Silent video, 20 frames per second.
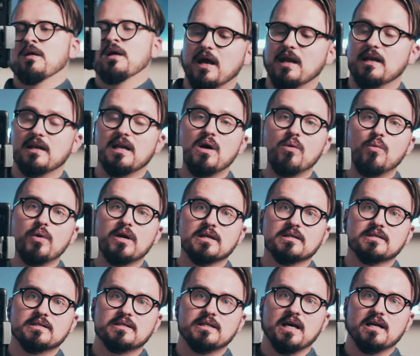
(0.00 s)
And now we
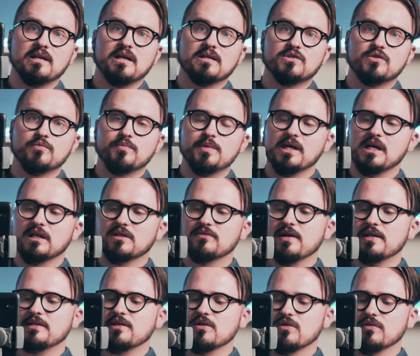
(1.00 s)
can see another big
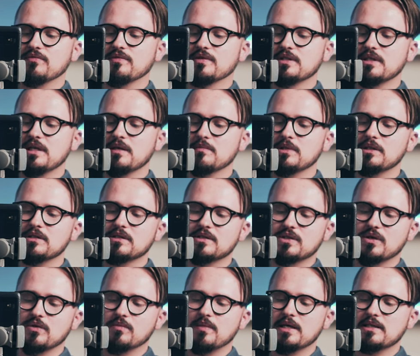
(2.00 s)
advantage of this gimbal.
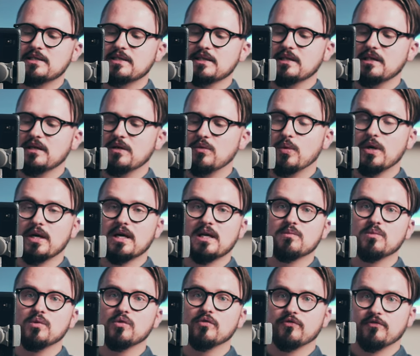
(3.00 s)
So basically we can
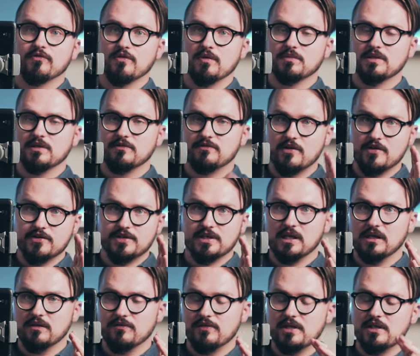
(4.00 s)
move from the
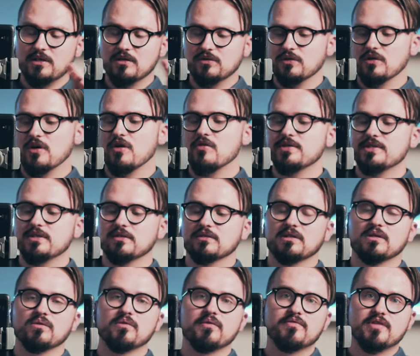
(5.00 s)
vertical video to
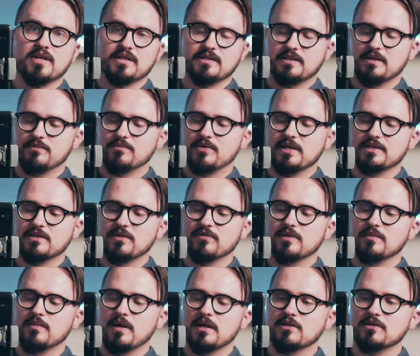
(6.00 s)
horizontal with just the press of
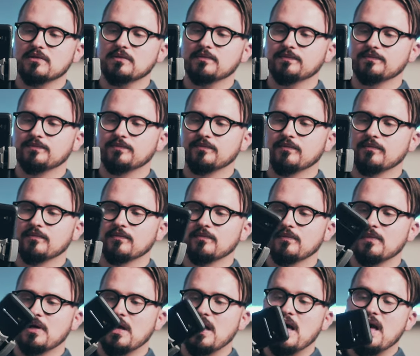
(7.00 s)
the button.
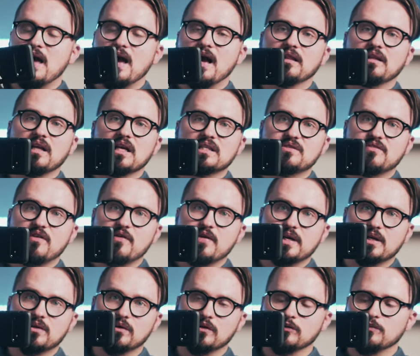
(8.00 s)
And that's very
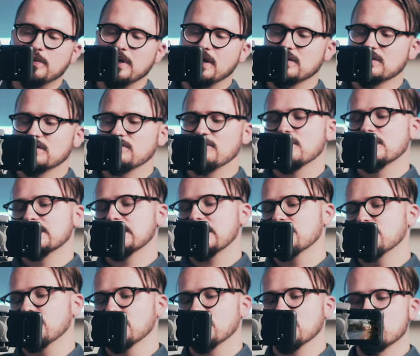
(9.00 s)
cool because for
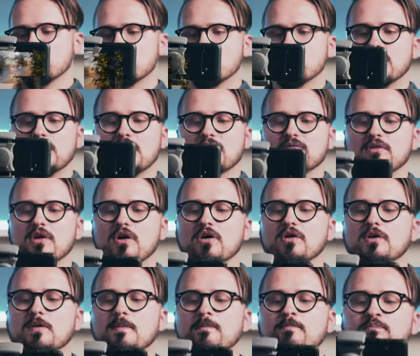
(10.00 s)
example you're shooting a
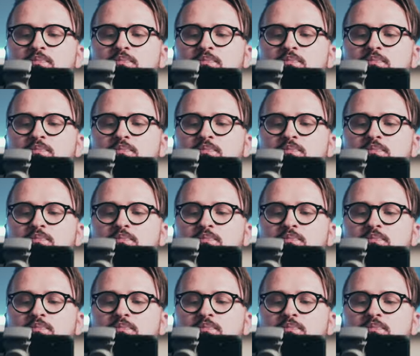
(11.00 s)
vlog